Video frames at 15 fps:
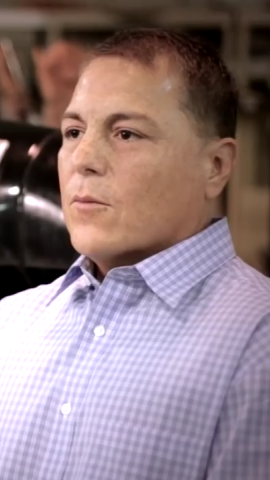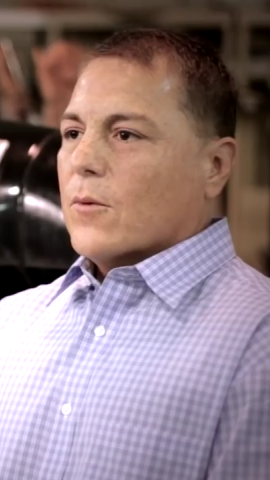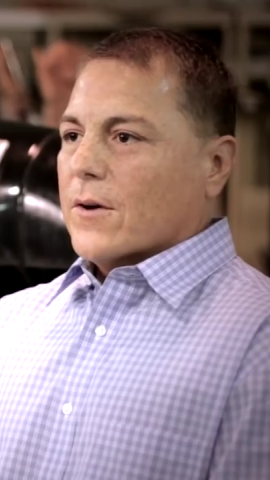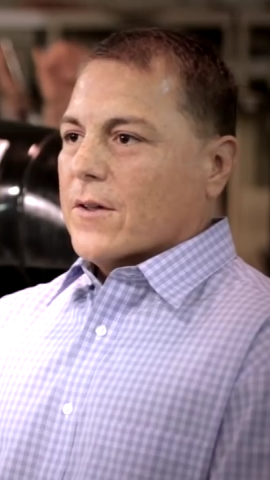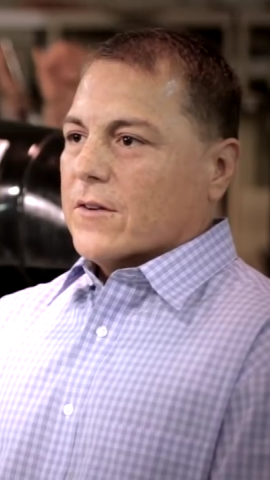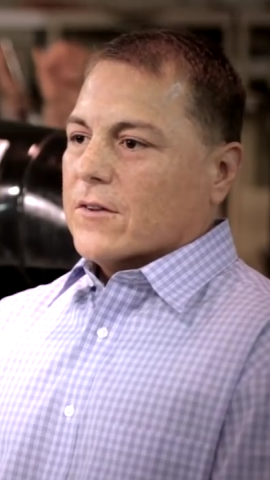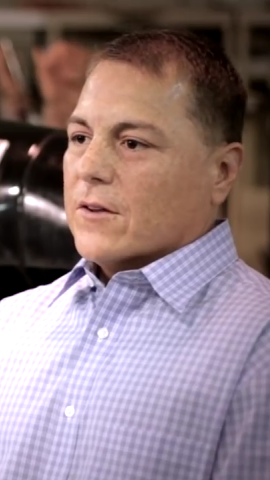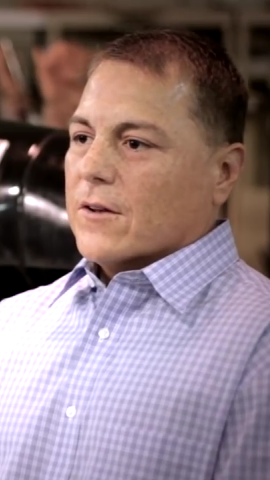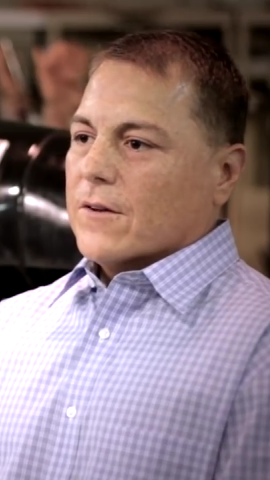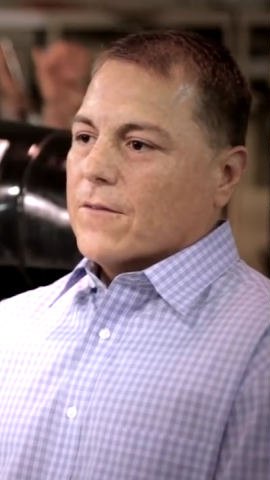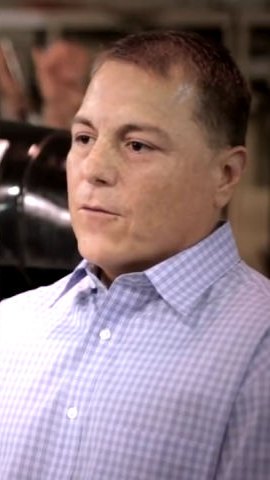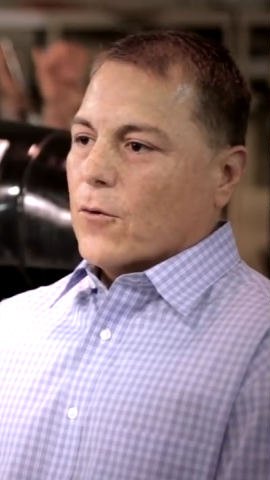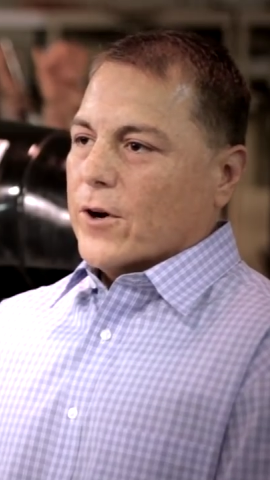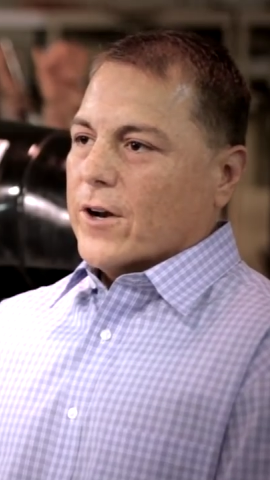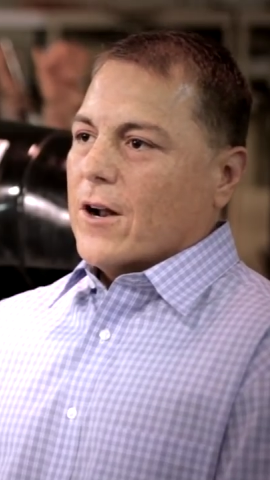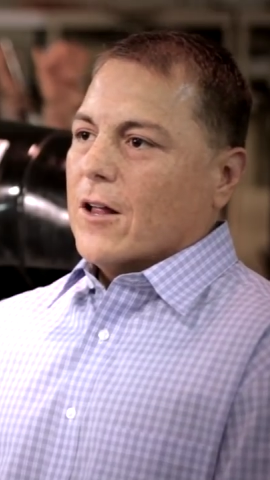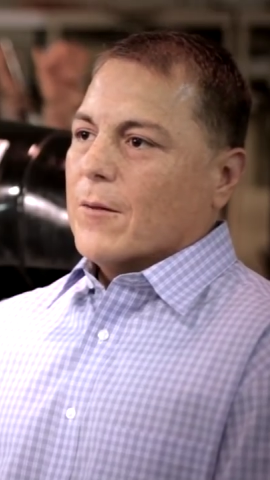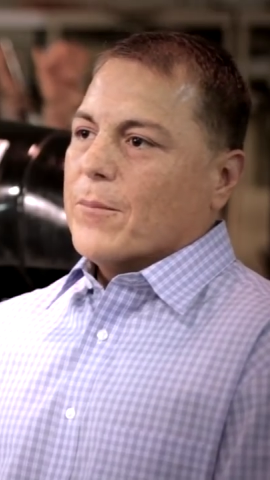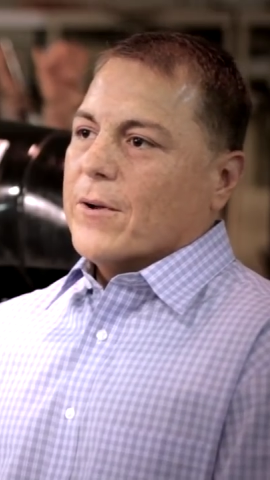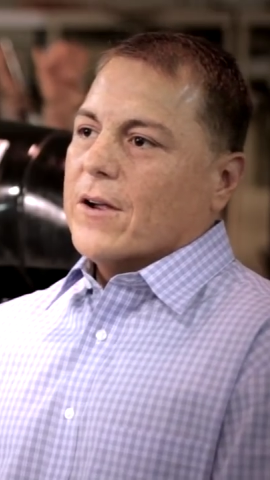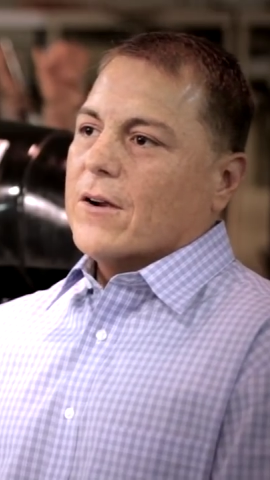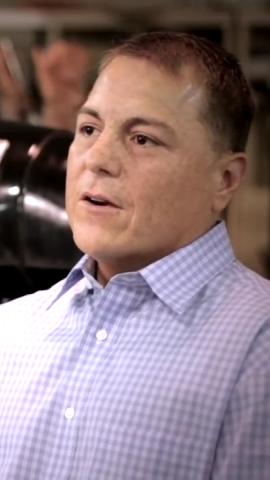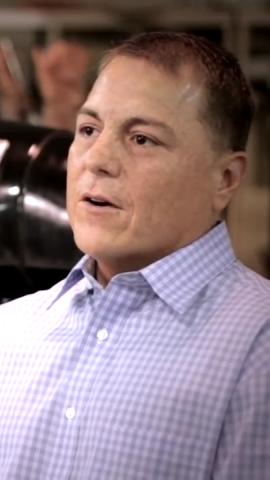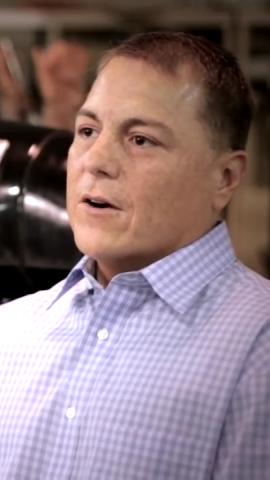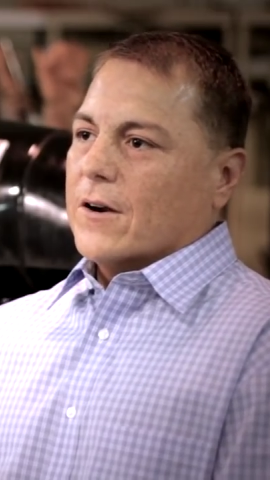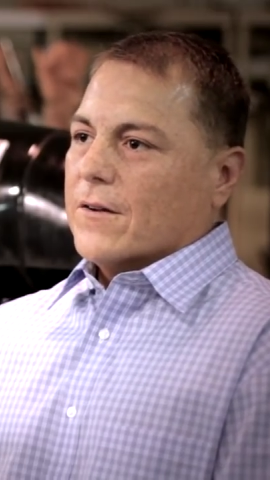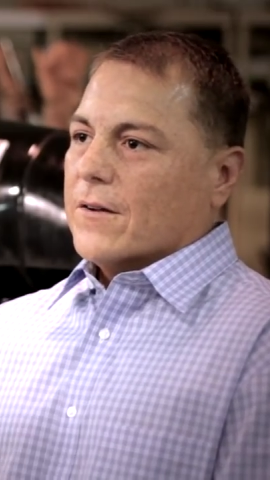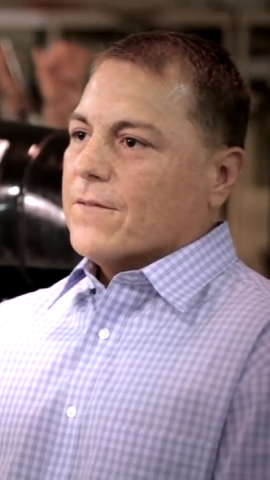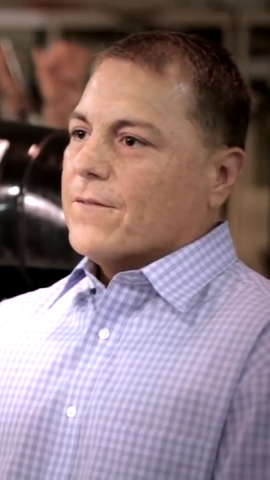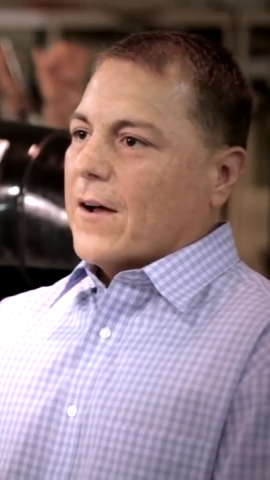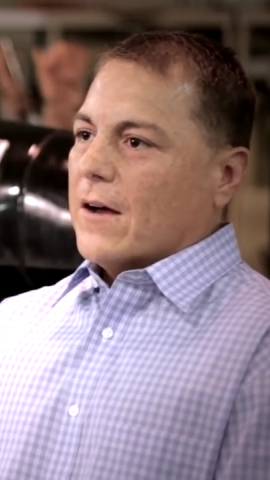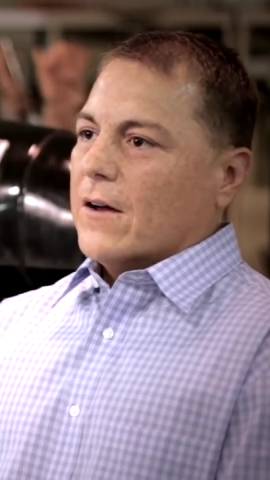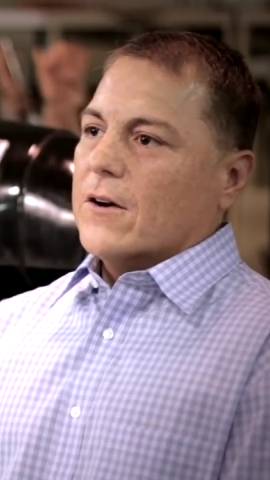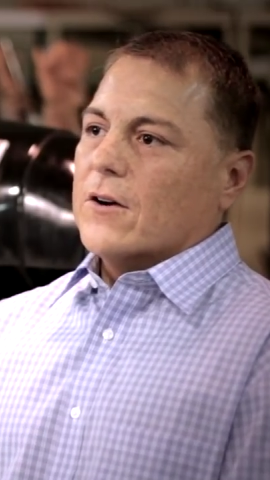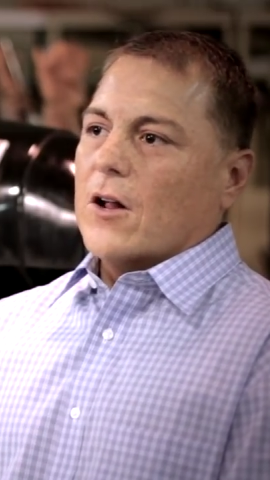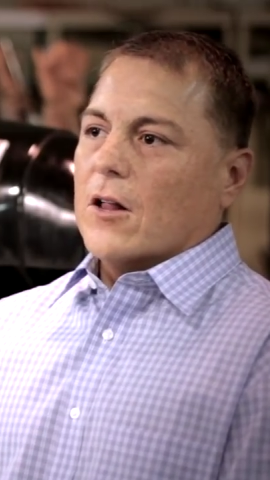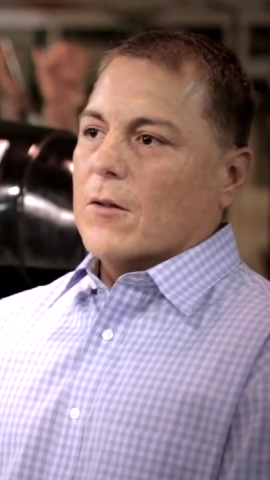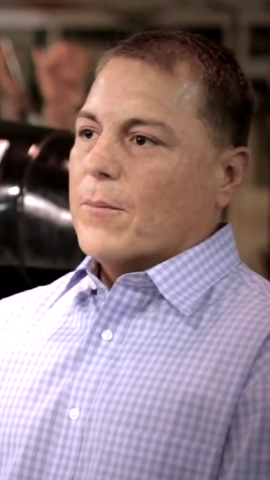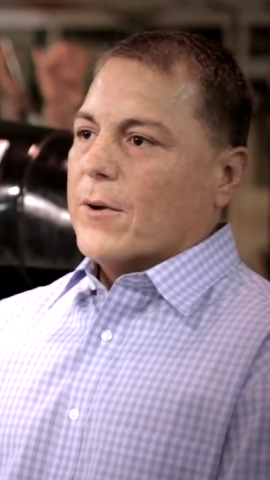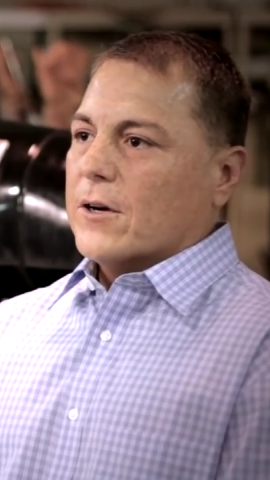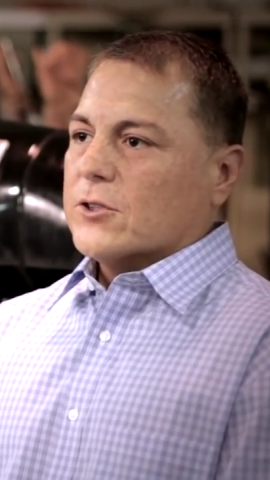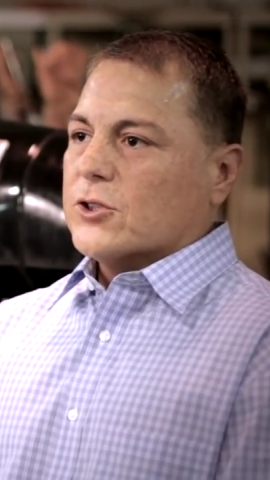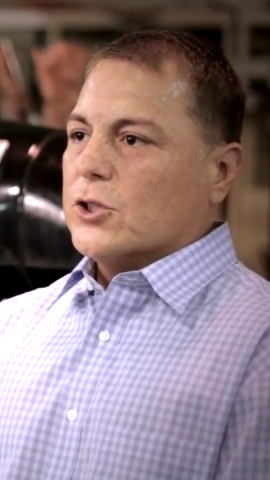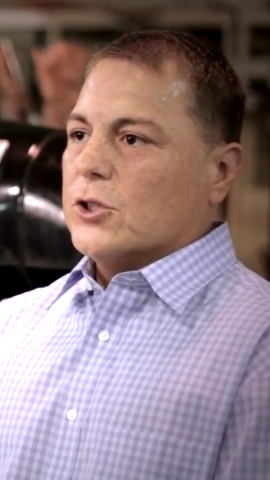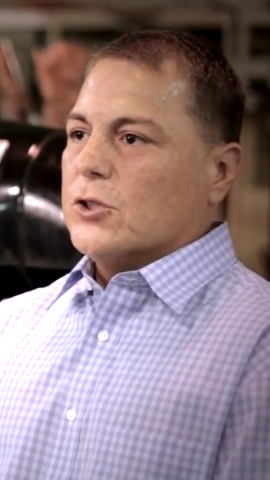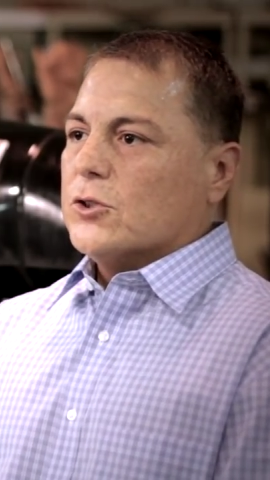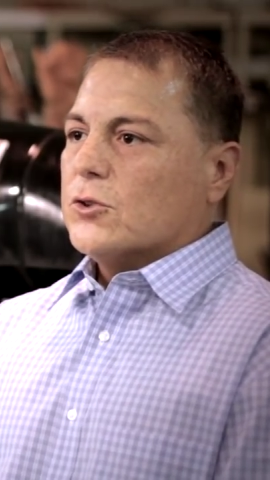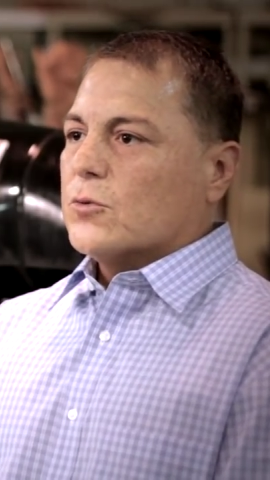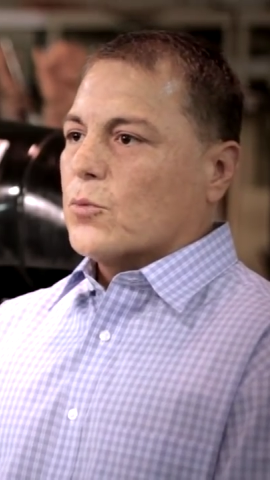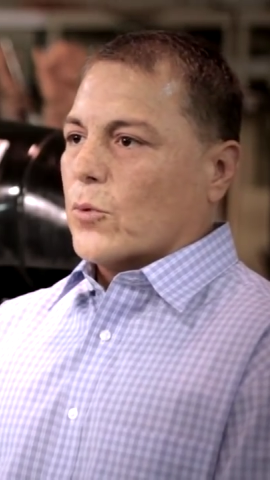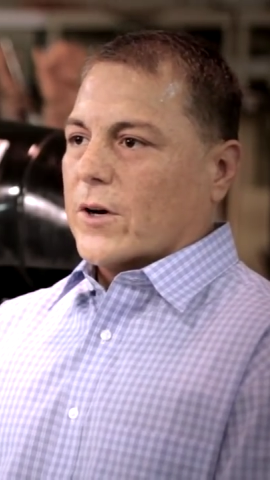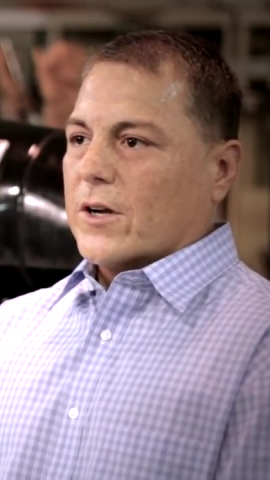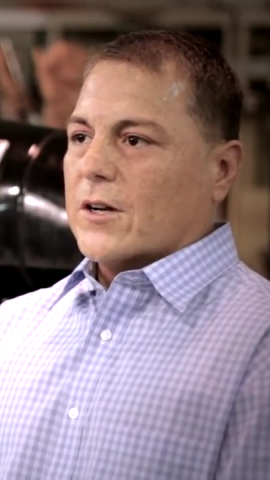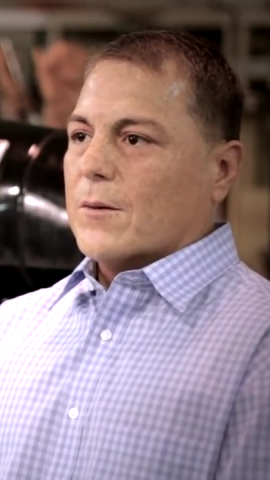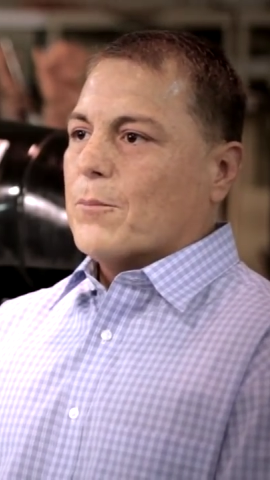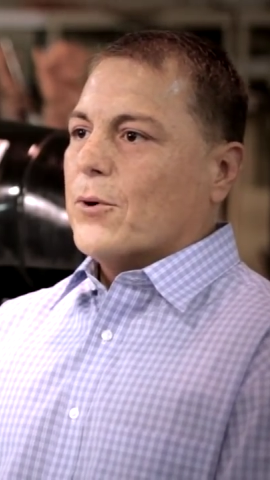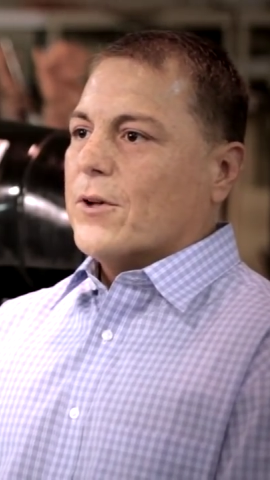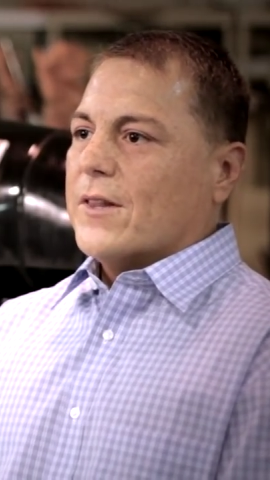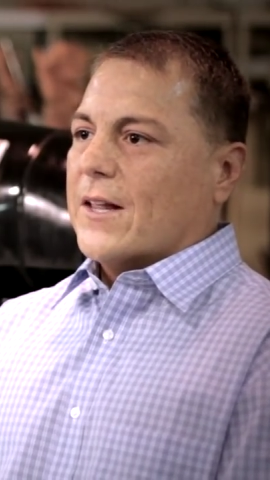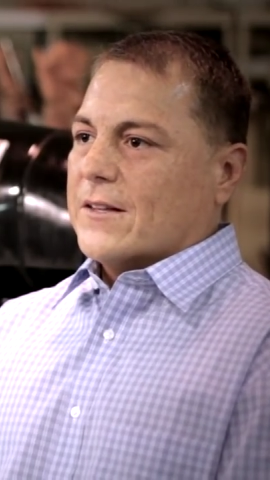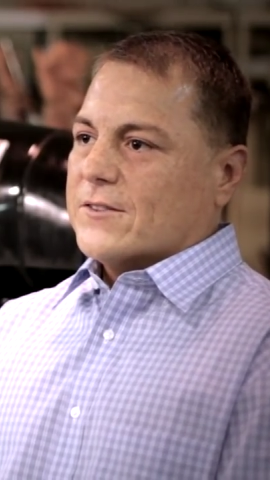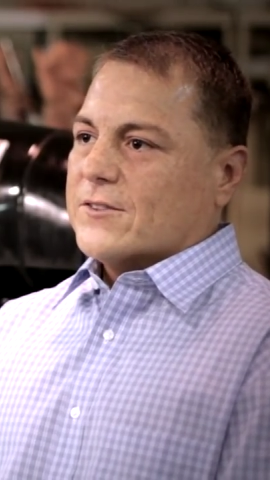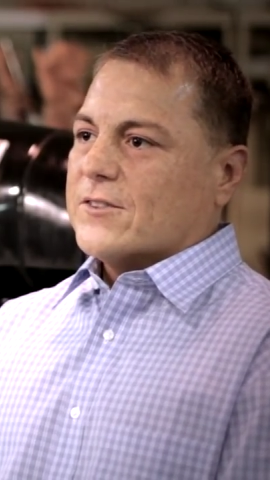Whether it's a $40 pair or a $500 pair of shoes, we're going to put that